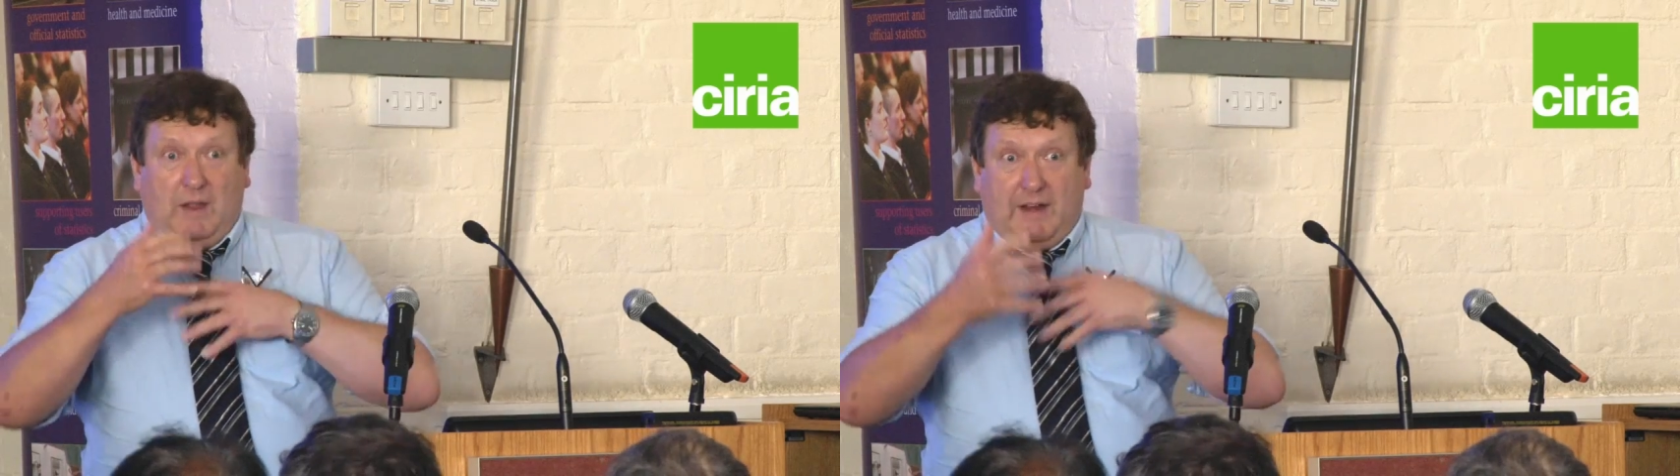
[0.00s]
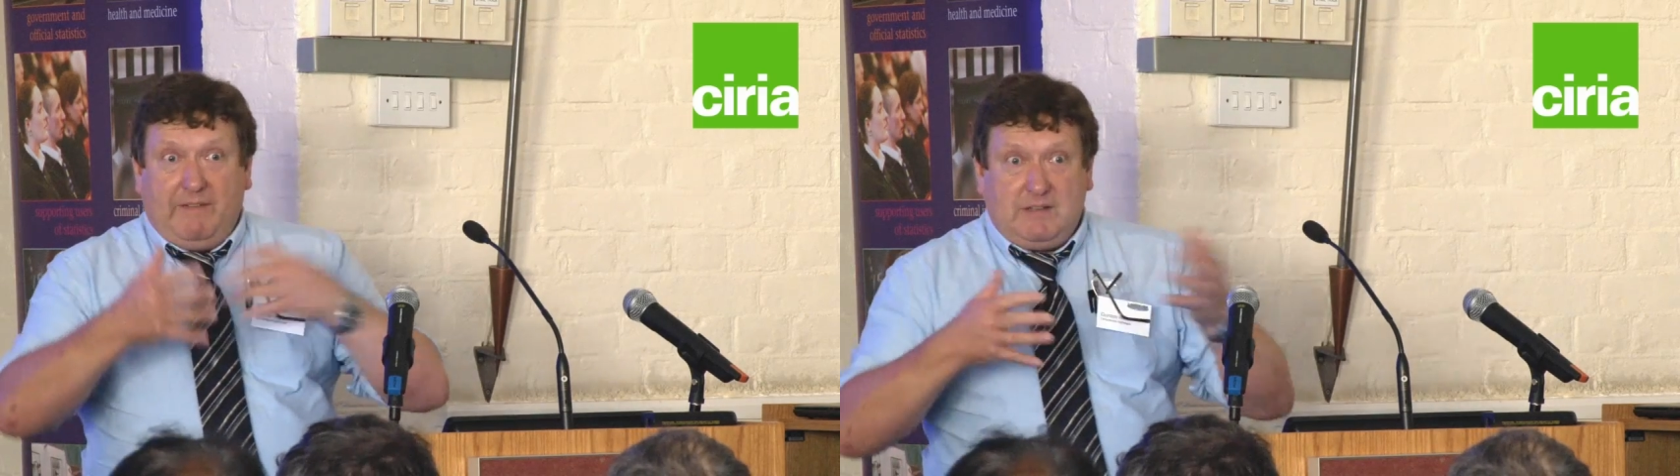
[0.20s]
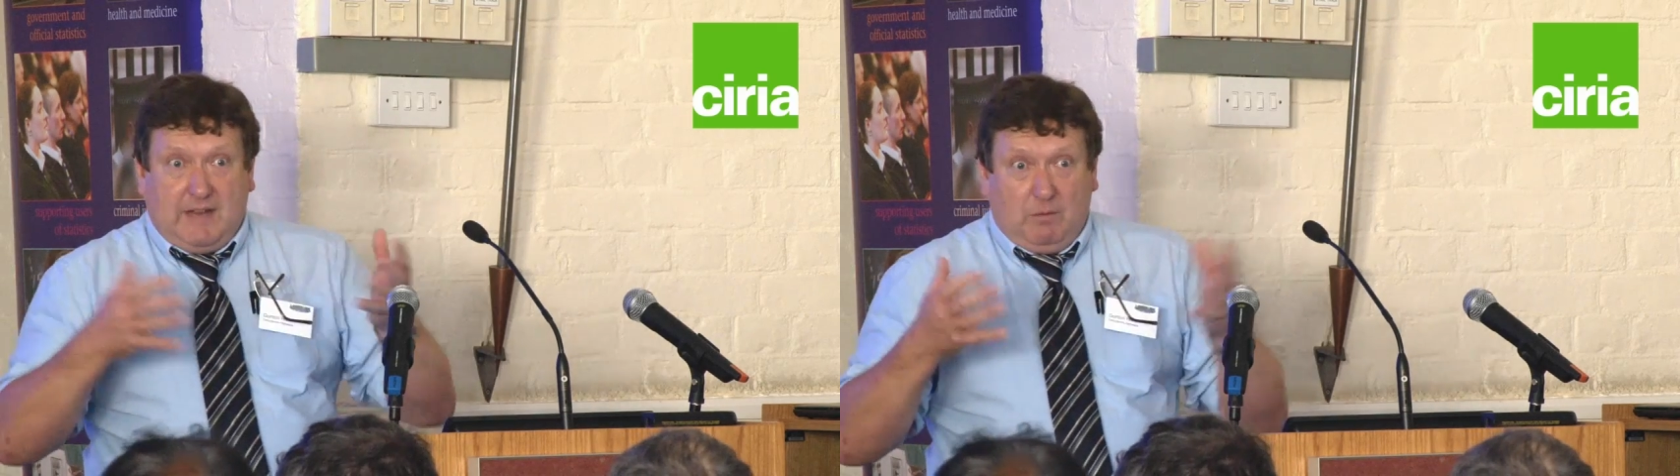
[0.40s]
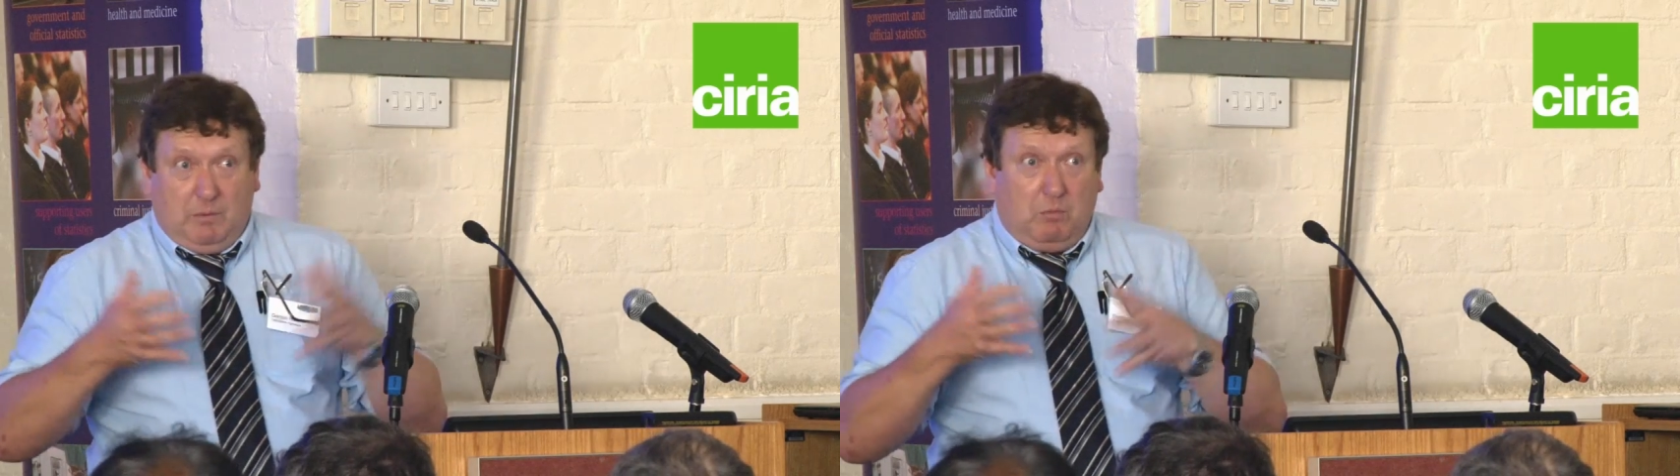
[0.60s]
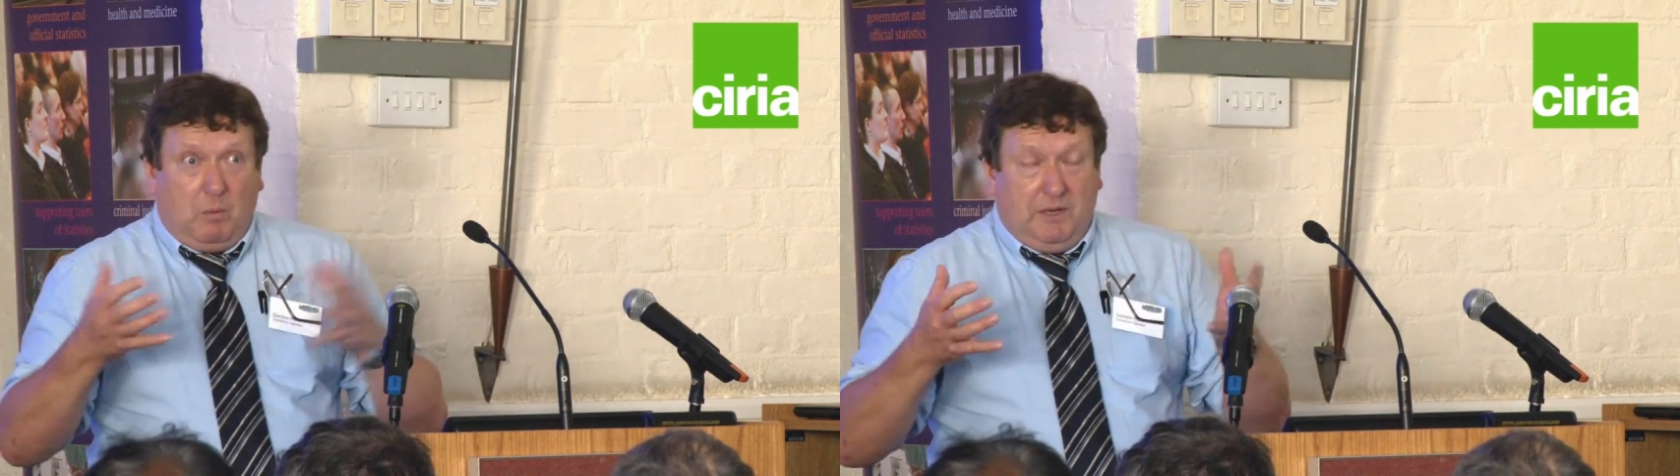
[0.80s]
areas
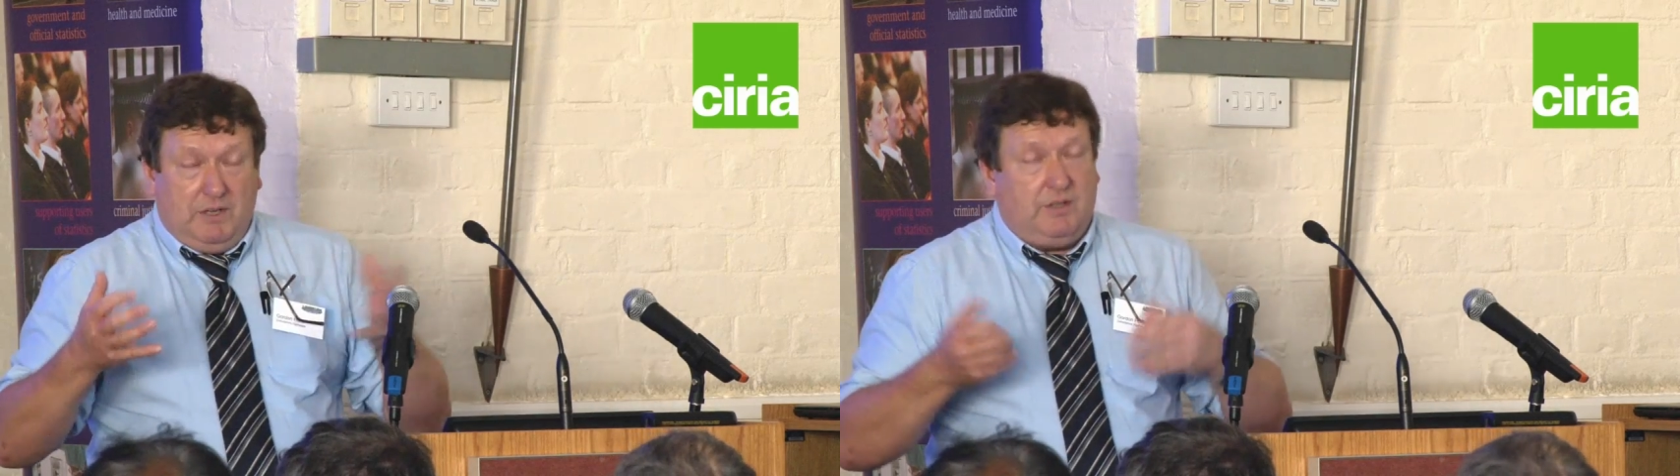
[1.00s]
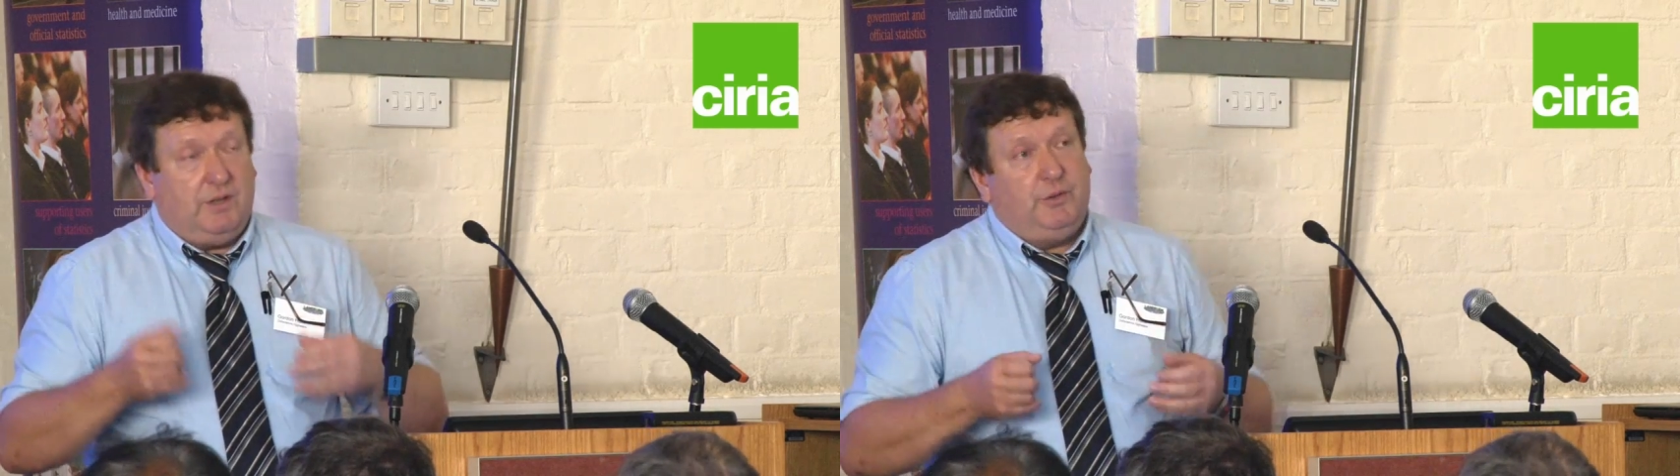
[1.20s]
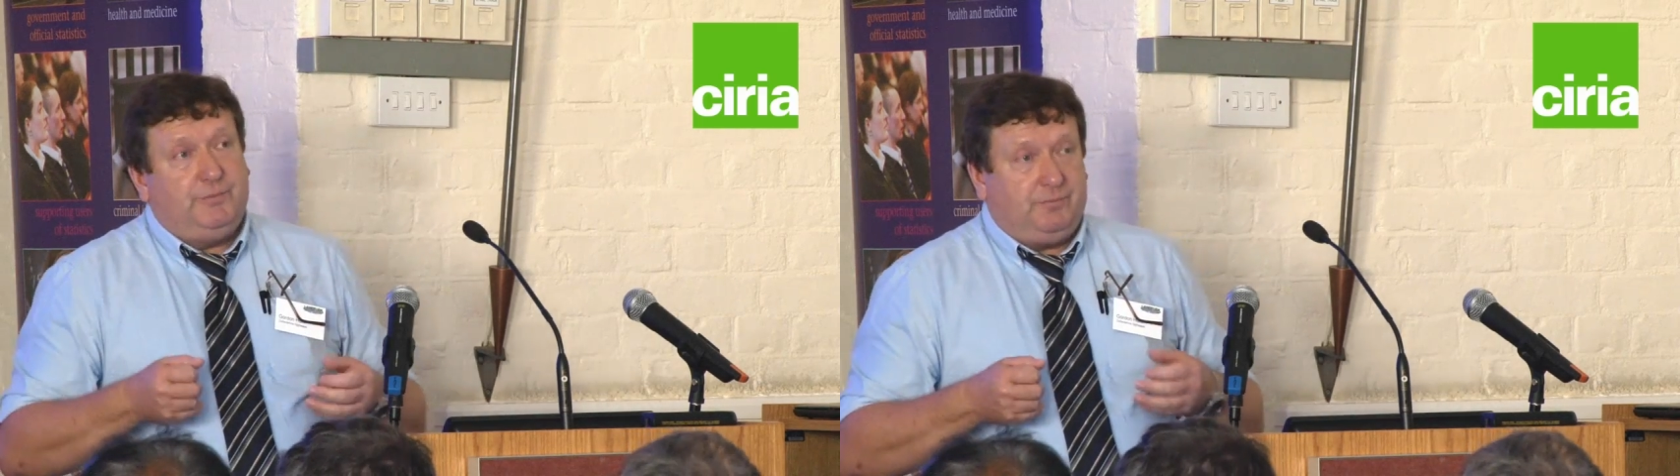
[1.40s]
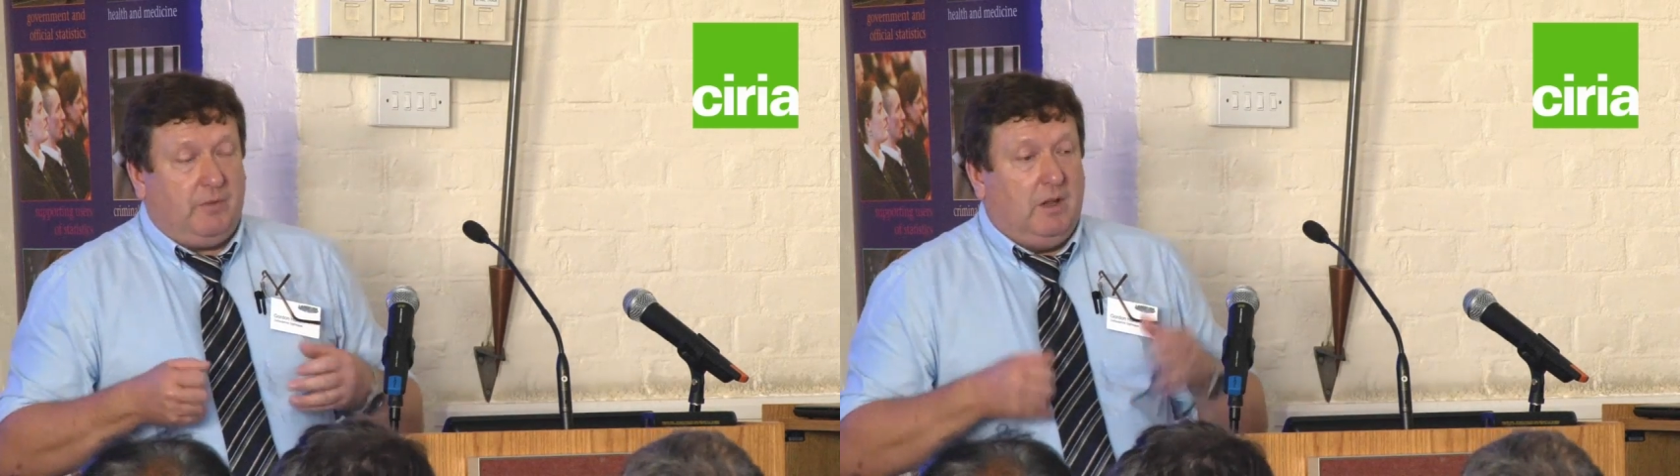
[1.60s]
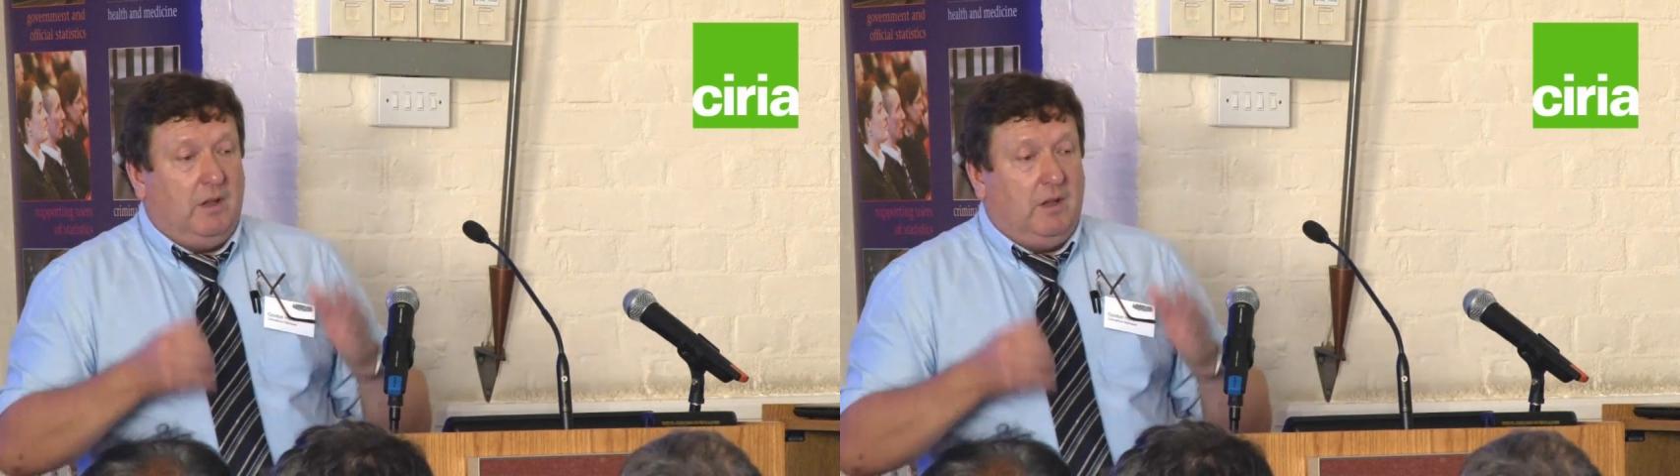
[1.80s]
what we could do.